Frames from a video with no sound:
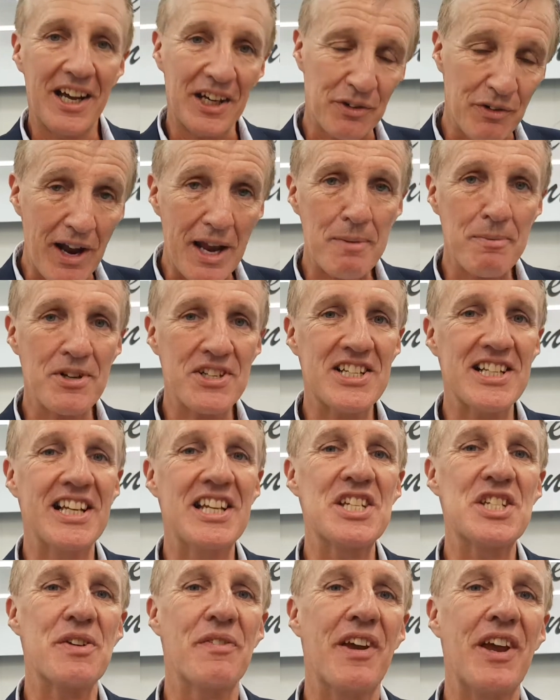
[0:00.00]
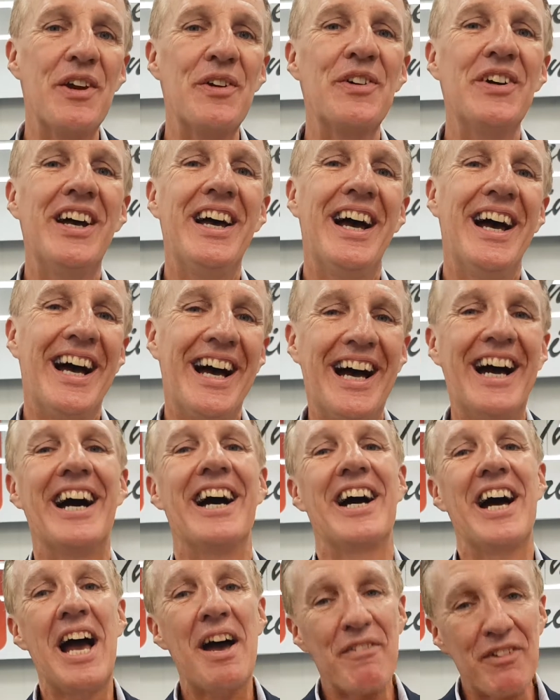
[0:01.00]
Graham Russell interview.
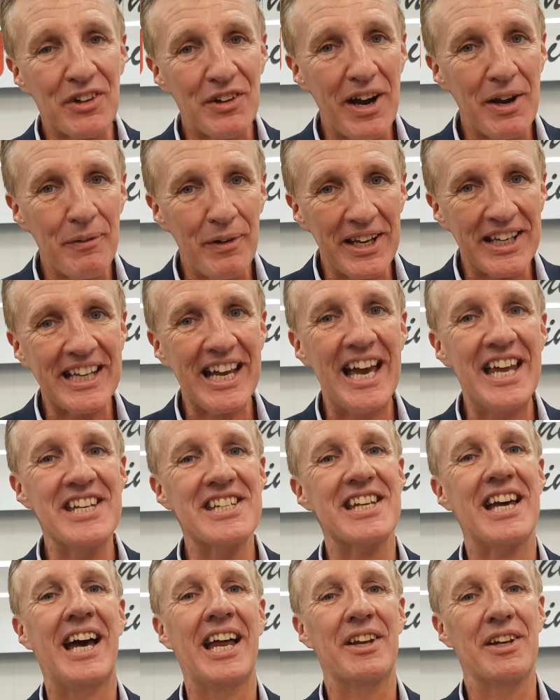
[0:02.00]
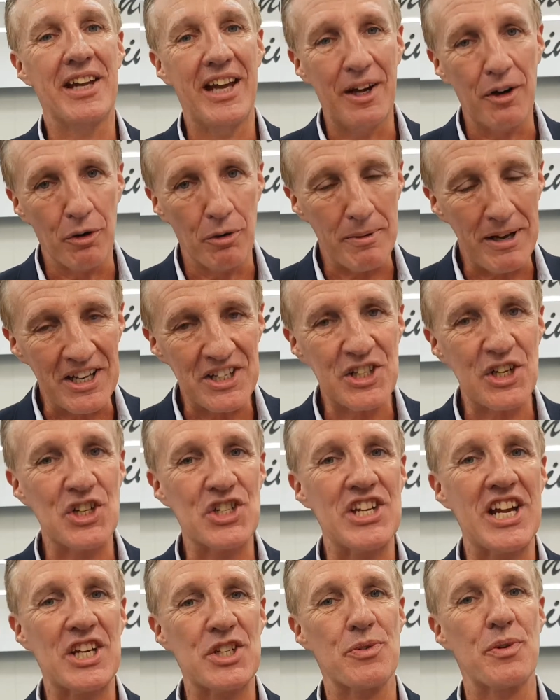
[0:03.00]
Have a great weekend, and we'll be in
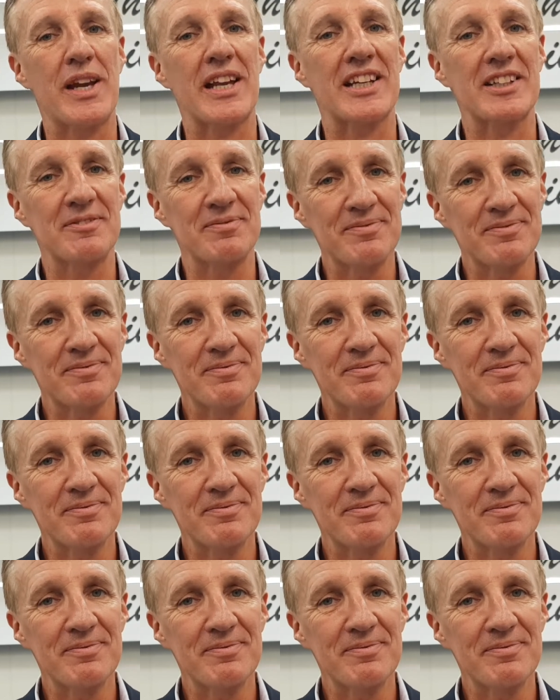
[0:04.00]
touch next week.